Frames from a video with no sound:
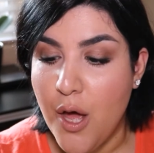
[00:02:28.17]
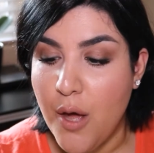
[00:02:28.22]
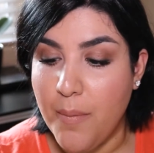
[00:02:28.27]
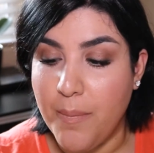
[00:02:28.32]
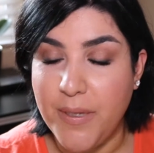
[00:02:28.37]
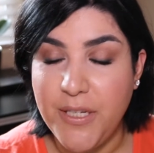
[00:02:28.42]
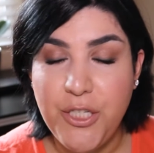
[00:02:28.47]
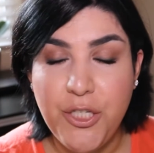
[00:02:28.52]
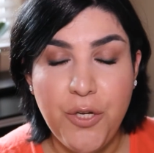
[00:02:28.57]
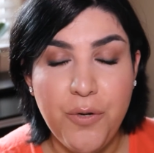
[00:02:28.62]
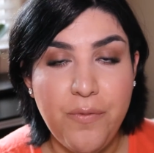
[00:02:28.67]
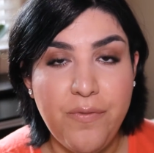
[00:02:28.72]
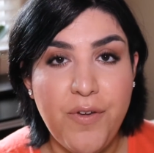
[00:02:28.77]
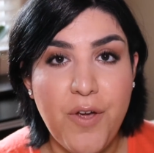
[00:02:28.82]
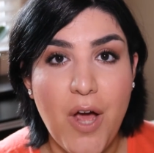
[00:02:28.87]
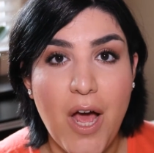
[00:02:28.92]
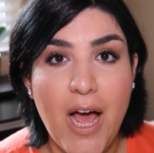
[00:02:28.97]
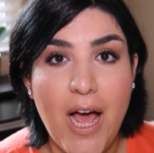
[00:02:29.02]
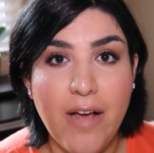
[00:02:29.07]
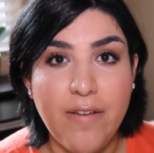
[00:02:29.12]
But if you
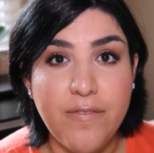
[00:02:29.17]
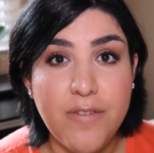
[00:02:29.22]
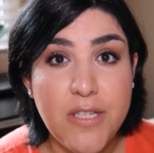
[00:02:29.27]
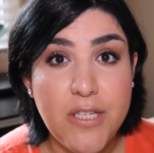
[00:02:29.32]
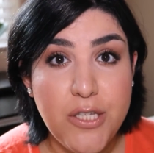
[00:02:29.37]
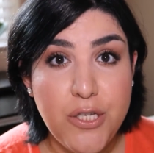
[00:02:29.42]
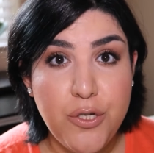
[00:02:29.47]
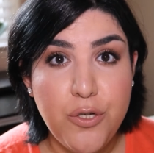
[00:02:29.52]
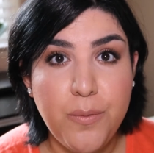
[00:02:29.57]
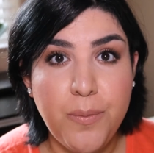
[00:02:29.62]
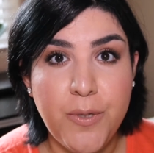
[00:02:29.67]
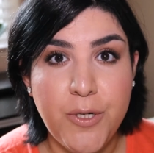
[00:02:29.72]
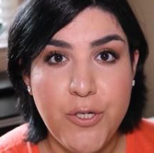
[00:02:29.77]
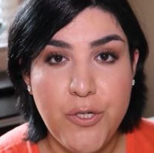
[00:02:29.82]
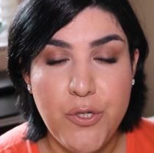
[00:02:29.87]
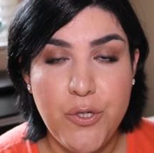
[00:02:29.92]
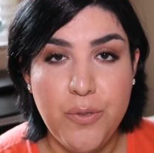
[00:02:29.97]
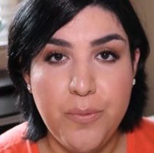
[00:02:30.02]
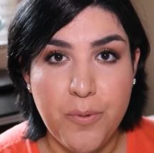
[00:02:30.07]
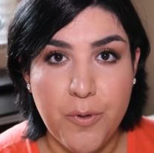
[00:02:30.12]
have
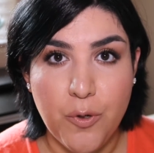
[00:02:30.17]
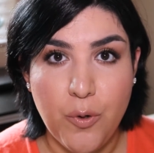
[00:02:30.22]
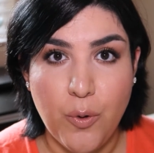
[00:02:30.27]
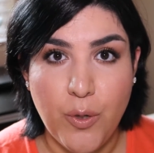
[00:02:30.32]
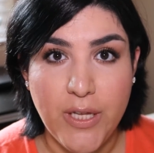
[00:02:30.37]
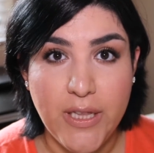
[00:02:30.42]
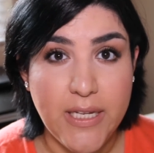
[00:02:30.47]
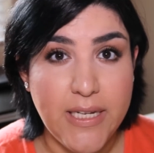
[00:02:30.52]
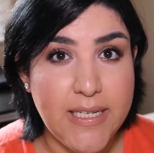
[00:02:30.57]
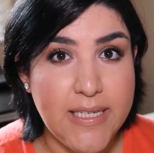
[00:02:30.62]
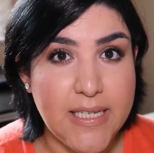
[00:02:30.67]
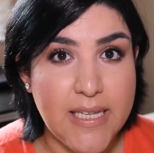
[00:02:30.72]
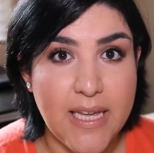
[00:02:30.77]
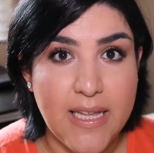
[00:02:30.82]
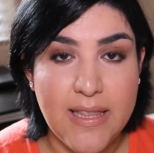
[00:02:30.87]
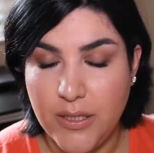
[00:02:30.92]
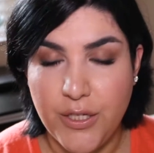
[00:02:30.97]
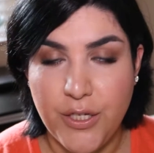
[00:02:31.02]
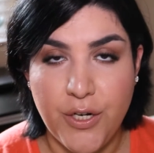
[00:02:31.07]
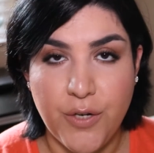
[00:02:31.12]
super oily
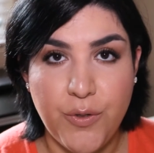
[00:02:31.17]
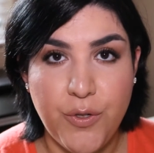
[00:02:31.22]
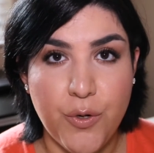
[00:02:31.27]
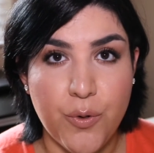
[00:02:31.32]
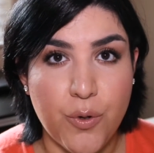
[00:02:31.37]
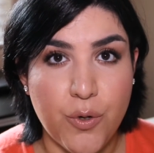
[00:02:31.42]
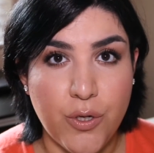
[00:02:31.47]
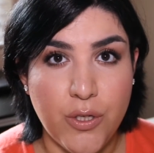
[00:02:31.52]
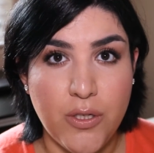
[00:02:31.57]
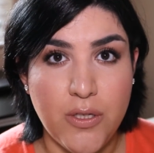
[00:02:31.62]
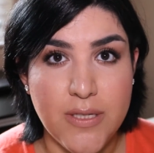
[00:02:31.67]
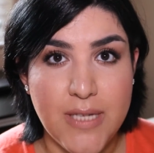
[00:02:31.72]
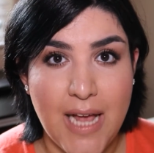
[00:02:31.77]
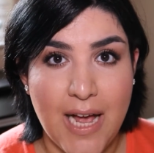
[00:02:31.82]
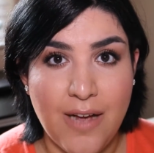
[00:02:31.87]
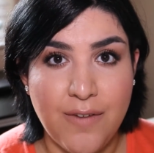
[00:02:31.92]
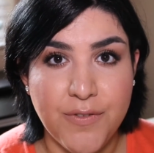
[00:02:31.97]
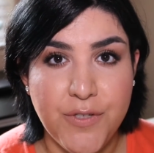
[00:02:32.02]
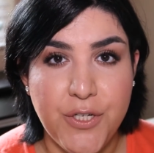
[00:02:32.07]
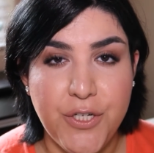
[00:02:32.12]
skin, your oils
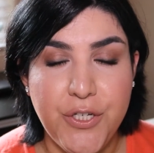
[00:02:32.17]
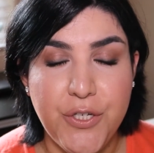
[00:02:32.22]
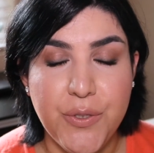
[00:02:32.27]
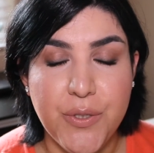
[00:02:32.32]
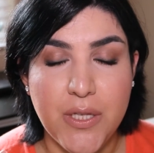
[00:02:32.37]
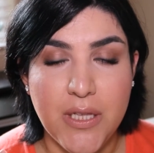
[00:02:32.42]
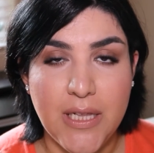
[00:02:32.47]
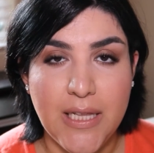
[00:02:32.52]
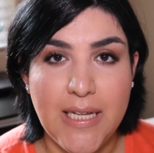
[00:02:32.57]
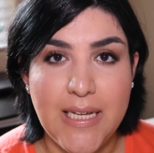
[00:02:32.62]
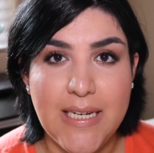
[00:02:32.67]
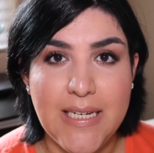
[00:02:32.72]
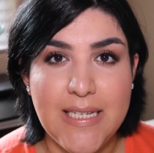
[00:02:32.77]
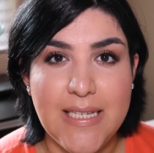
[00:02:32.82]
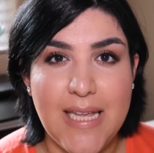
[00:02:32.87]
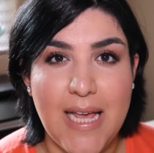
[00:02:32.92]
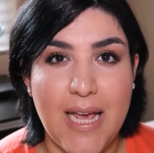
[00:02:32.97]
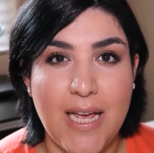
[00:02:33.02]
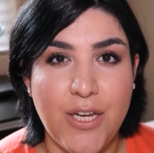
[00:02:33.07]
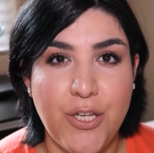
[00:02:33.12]
after you
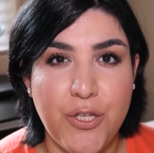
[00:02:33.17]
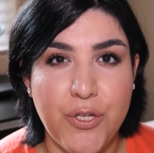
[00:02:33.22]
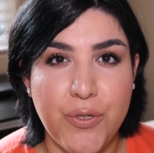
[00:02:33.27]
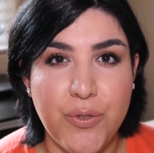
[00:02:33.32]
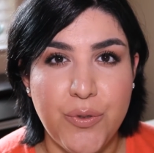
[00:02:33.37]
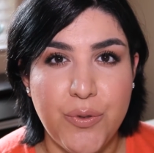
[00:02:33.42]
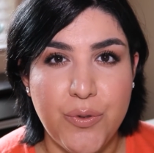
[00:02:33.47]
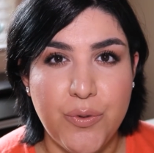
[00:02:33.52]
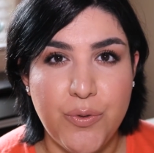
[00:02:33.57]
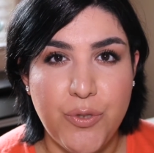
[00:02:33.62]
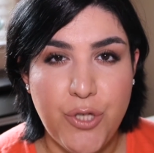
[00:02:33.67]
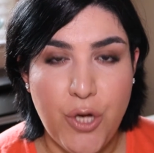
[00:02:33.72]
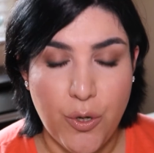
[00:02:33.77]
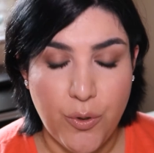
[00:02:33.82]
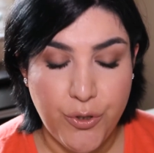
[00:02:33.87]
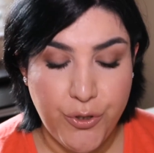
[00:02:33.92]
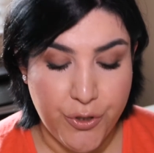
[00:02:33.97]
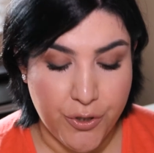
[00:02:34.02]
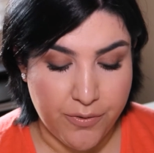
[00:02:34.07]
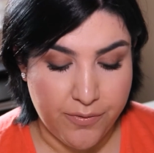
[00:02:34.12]
cleanse and you
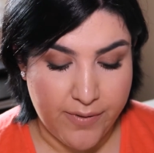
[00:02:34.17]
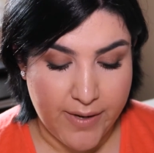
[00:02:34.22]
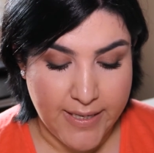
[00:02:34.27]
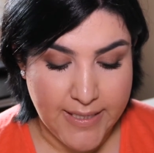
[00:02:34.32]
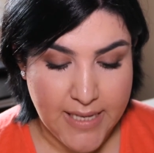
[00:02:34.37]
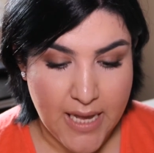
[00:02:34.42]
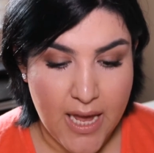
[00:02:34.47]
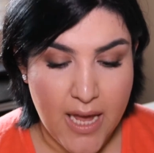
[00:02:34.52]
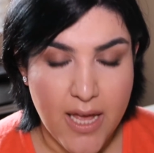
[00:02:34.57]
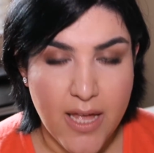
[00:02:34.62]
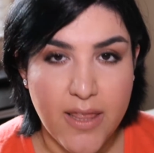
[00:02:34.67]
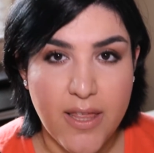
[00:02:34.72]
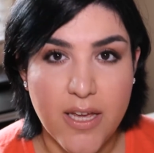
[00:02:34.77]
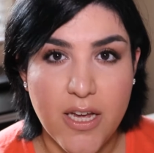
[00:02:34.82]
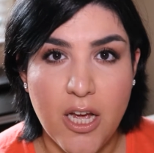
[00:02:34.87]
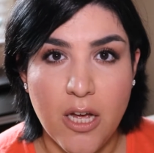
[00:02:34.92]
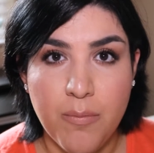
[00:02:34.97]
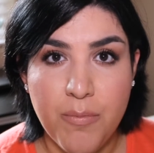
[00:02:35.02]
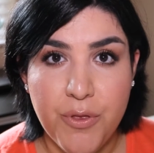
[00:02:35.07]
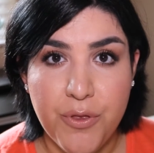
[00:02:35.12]
tone your face, they
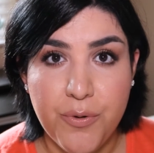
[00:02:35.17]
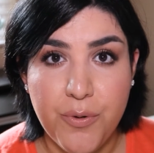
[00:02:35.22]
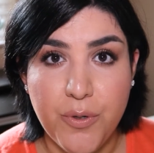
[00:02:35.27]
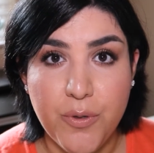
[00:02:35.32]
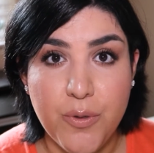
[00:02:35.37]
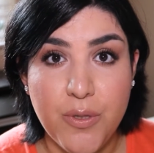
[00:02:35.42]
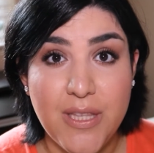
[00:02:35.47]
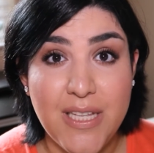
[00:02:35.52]
come through.